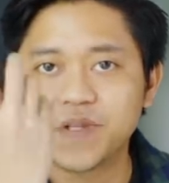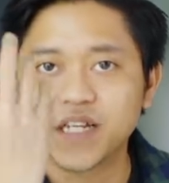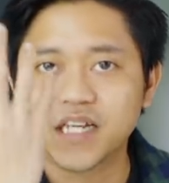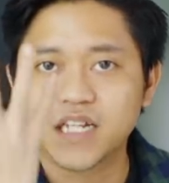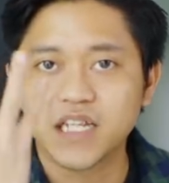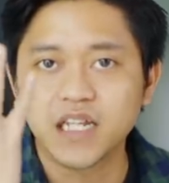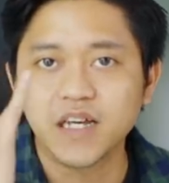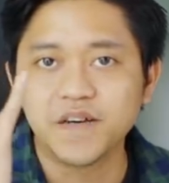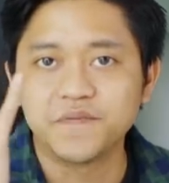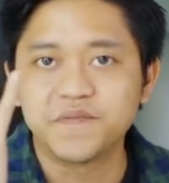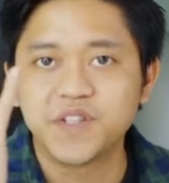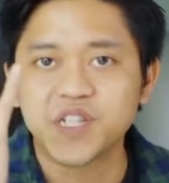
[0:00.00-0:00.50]
the
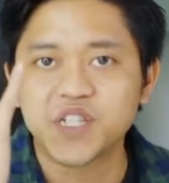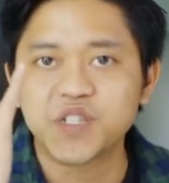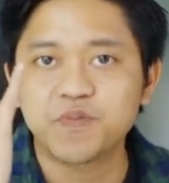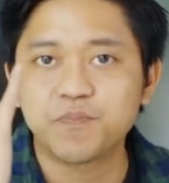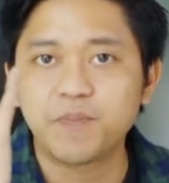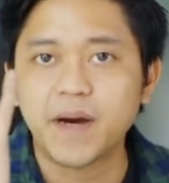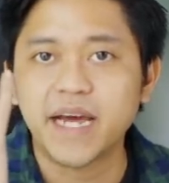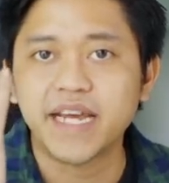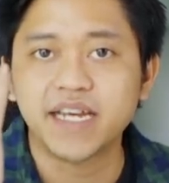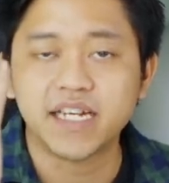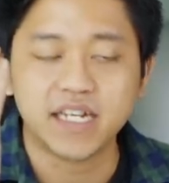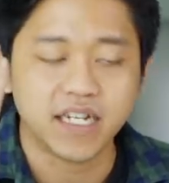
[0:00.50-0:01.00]
glove, the
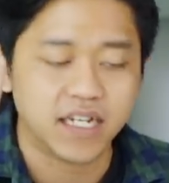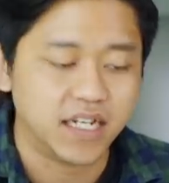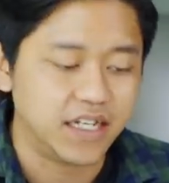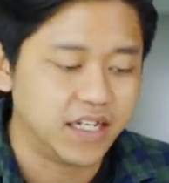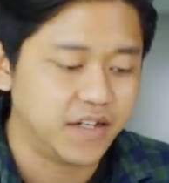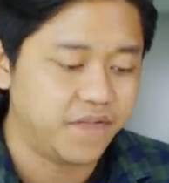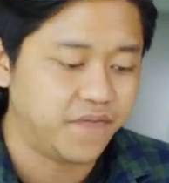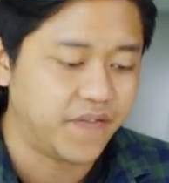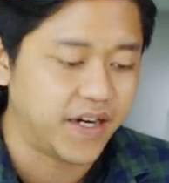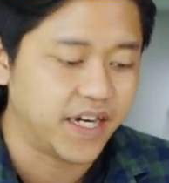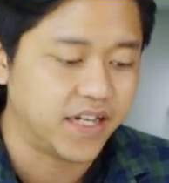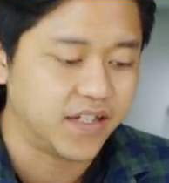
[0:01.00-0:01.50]
spike
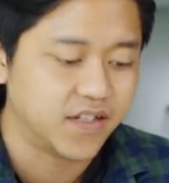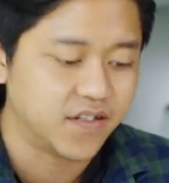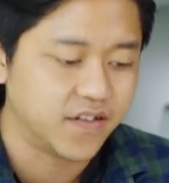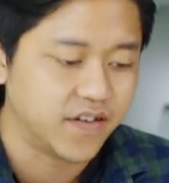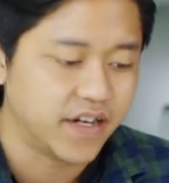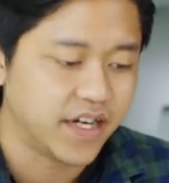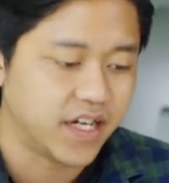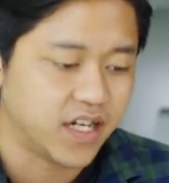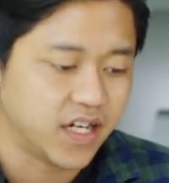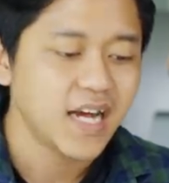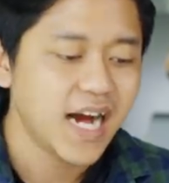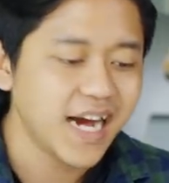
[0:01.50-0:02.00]
device,
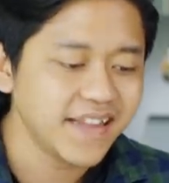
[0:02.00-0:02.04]
right?